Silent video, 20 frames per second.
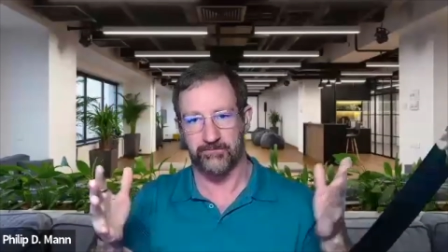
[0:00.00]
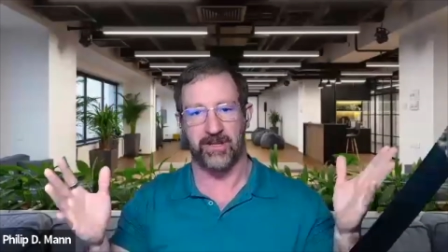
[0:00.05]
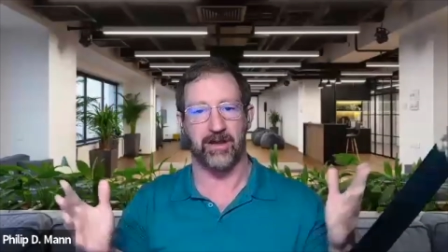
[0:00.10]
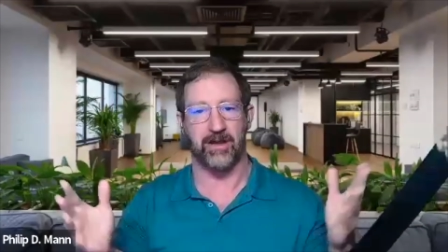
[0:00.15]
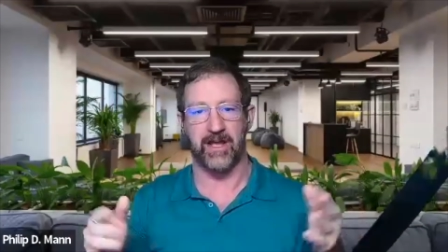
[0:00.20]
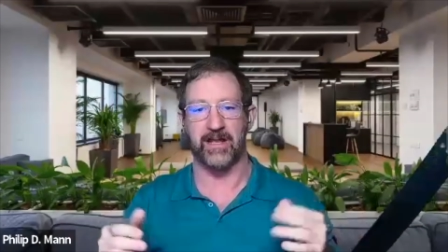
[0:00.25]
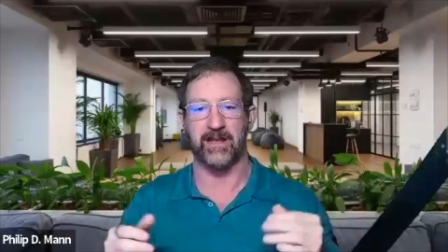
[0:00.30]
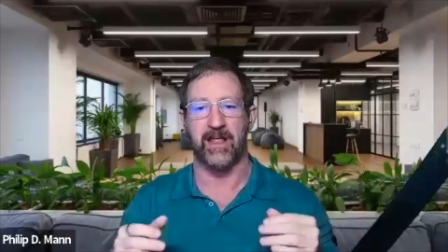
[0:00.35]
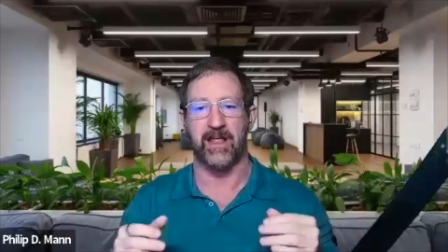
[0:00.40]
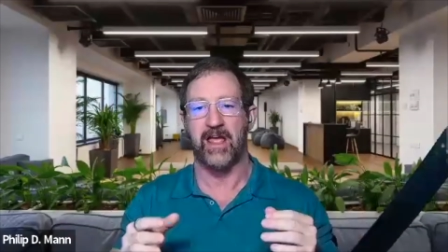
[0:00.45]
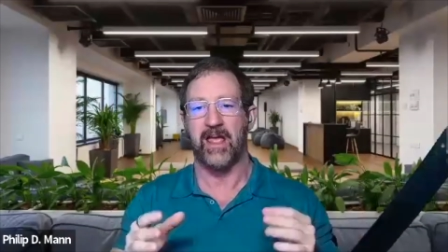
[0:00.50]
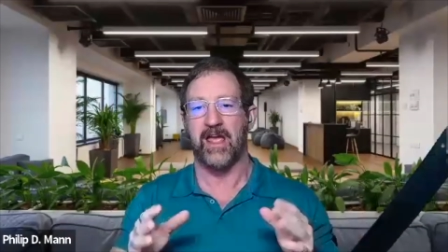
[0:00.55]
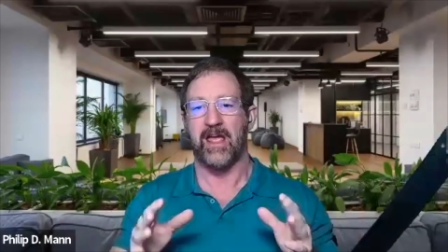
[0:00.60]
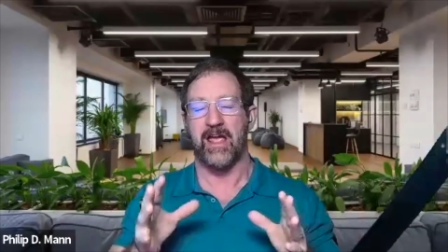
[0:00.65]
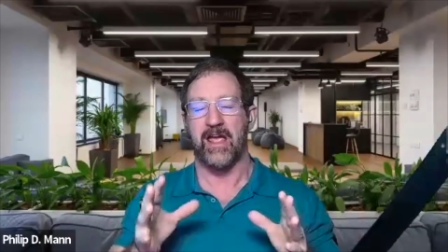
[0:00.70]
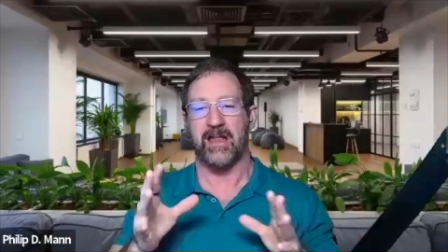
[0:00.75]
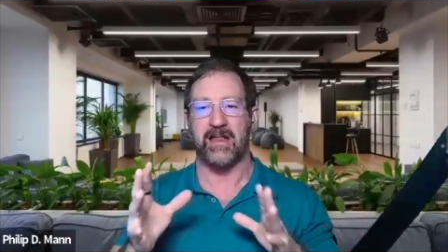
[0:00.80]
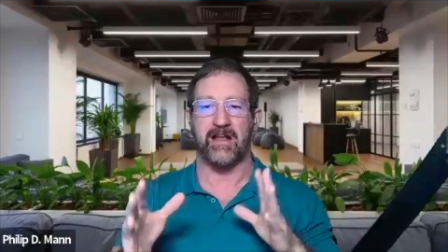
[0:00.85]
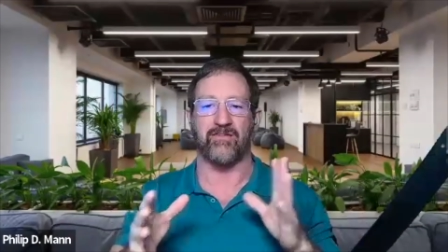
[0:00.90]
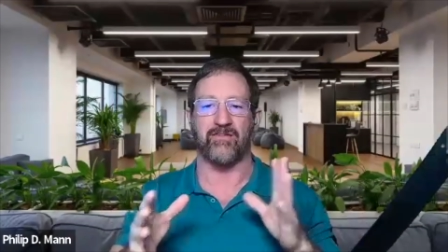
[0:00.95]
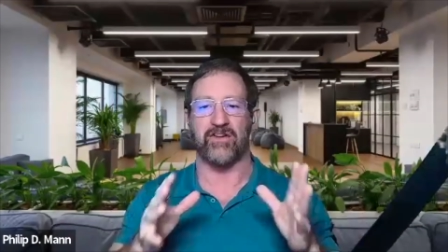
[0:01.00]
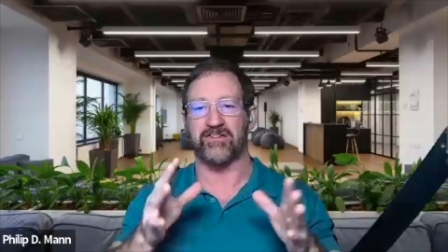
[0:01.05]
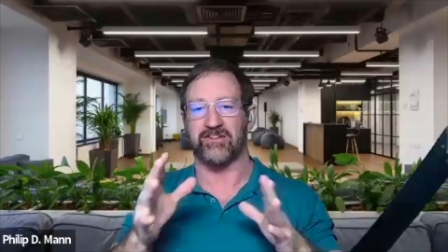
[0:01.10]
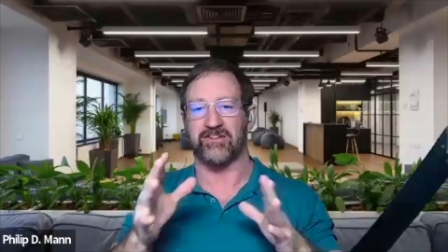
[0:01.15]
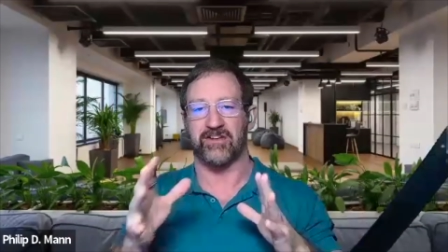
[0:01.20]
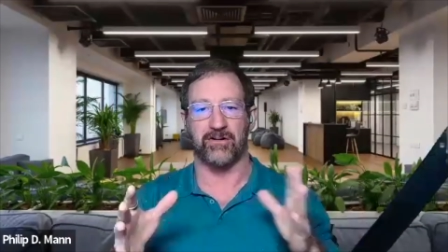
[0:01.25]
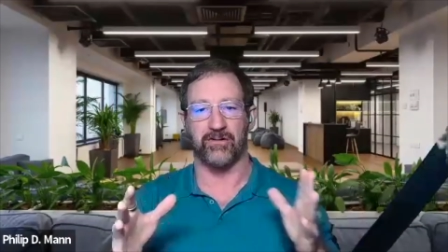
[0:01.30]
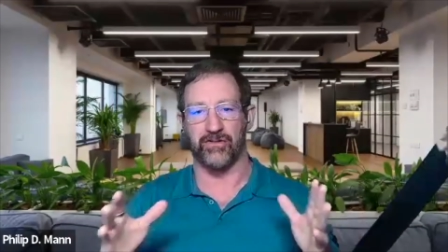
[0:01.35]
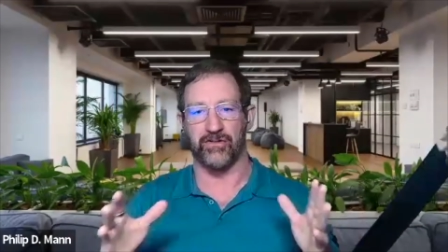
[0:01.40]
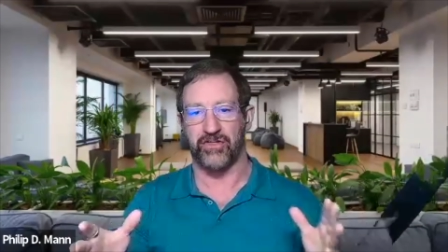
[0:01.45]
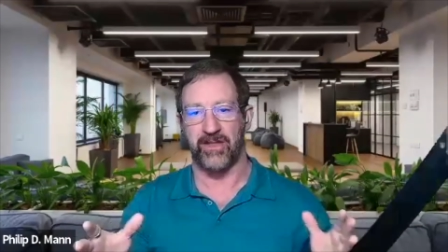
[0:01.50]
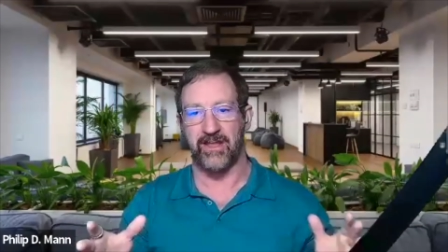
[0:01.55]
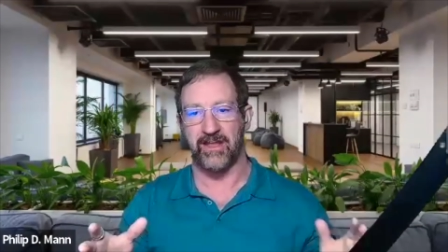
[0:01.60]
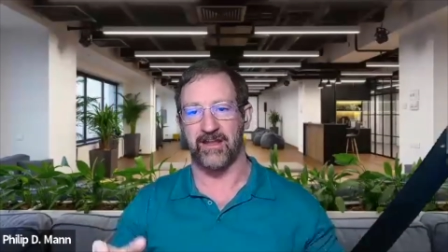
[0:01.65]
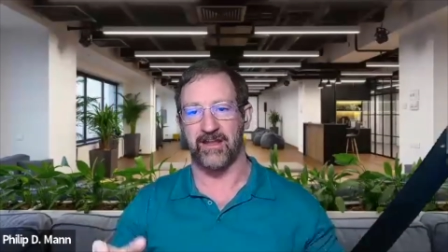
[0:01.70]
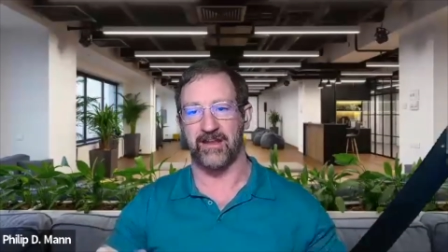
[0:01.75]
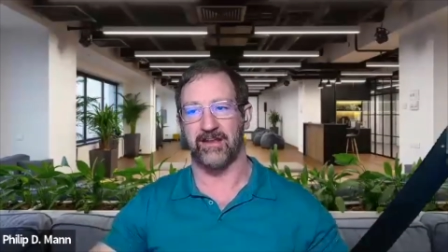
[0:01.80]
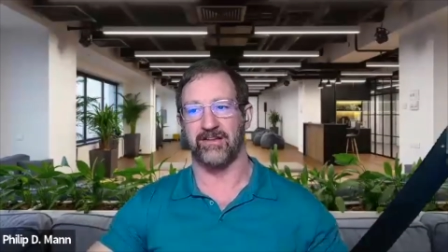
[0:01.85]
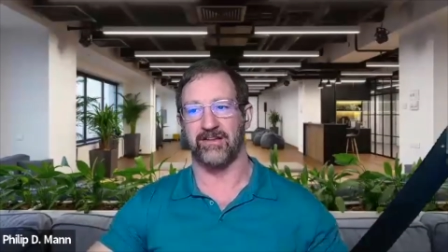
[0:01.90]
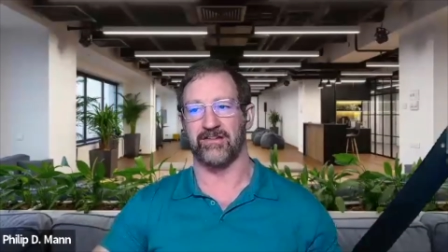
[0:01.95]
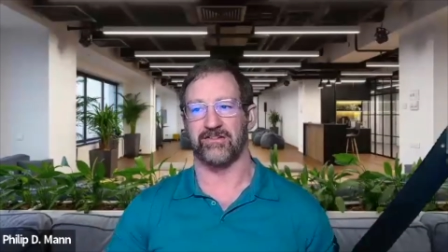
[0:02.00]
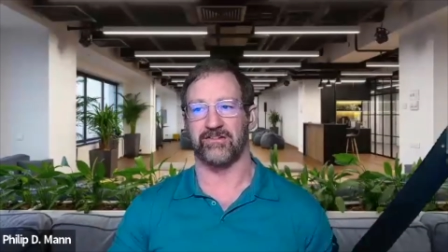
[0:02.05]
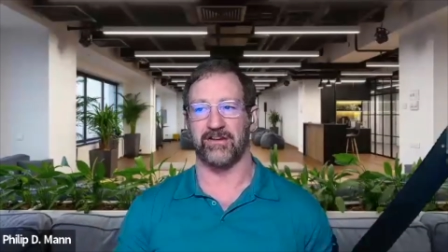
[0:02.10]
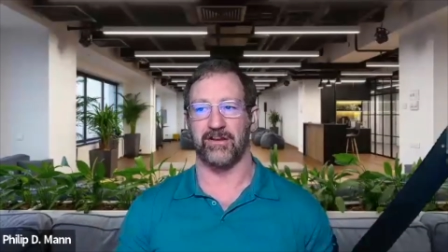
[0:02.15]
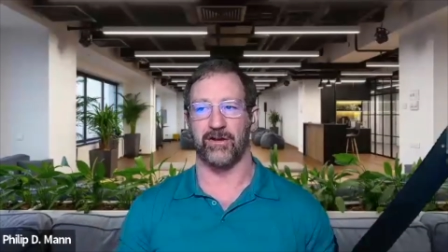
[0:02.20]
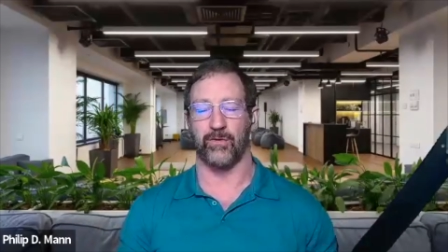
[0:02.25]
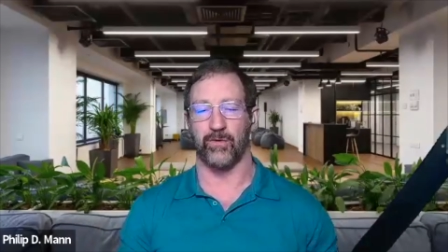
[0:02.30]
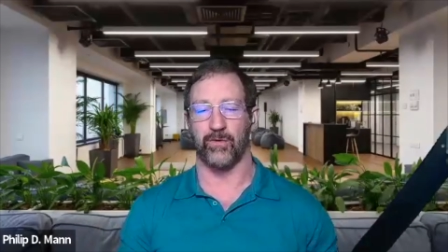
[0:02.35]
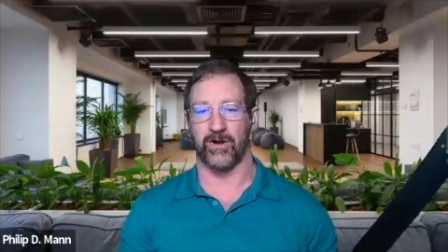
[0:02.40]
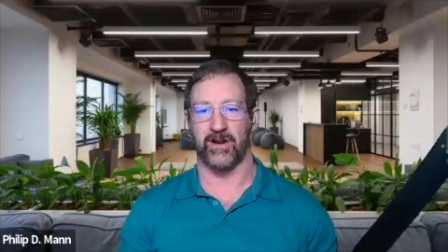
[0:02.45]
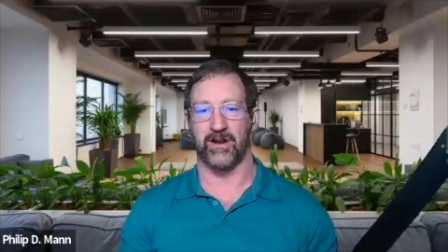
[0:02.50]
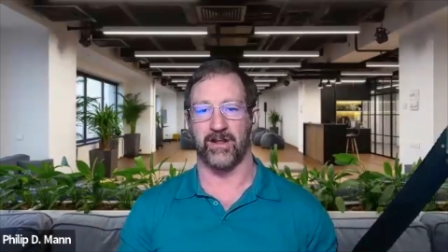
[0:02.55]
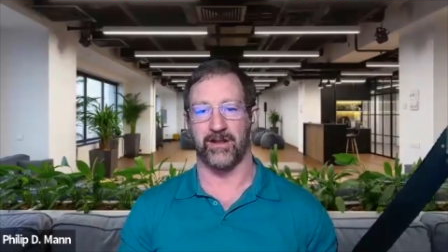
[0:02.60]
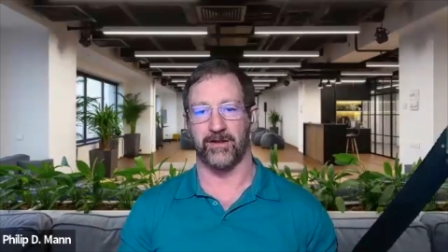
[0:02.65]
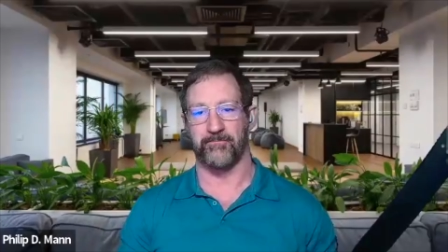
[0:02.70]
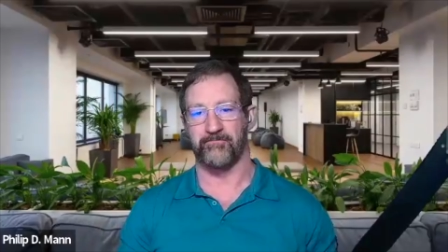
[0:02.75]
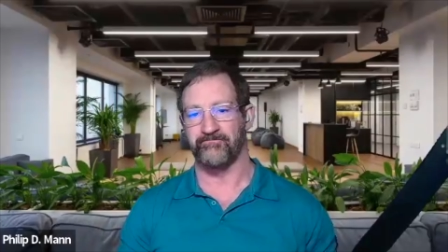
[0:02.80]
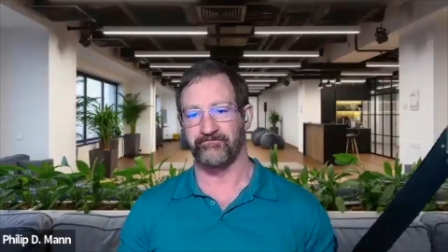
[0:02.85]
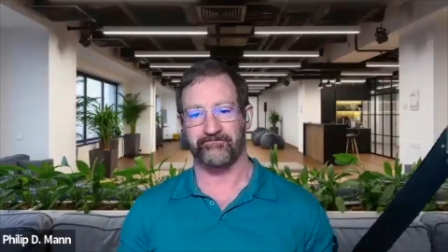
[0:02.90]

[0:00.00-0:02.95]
Yeah, and every single thing is, we're gonna